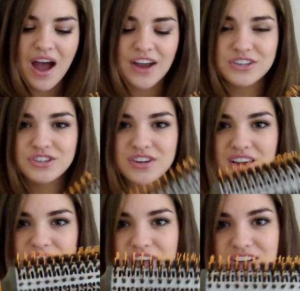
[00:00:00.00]
I just
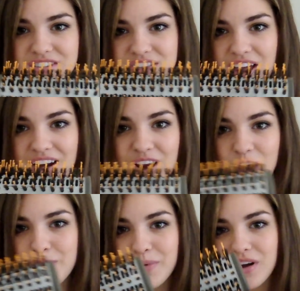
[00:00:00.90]
take this and a
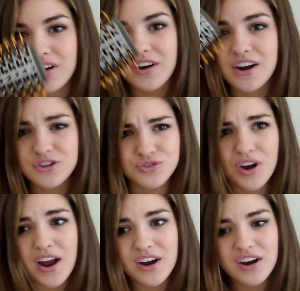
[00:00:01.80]
hair, uh, hair
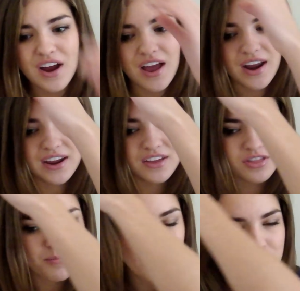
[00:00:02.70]
dryer and I
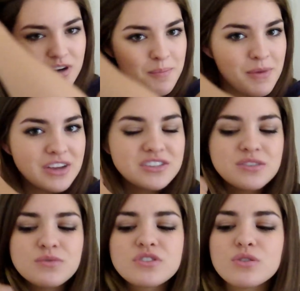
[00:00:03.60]
get the most
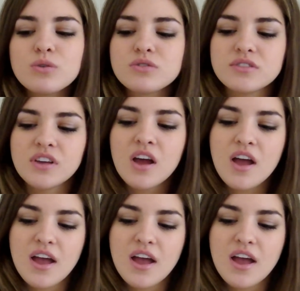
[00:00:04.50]
amazing results.